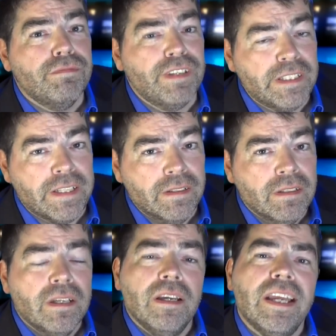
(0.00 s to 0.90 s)
filling,
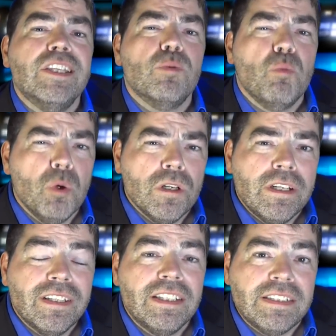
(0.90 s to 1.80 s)
it's wood
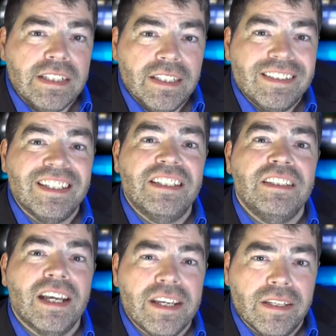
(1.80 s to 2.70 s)
that needs
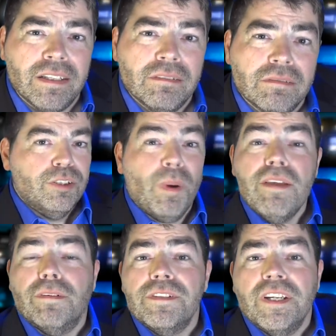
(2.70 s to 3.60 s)
igniting.
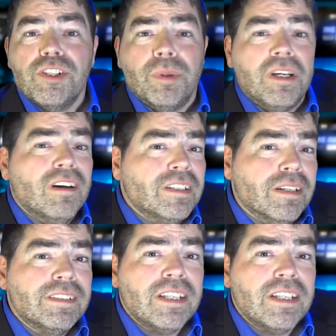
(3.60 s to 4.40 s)
21st century cognitive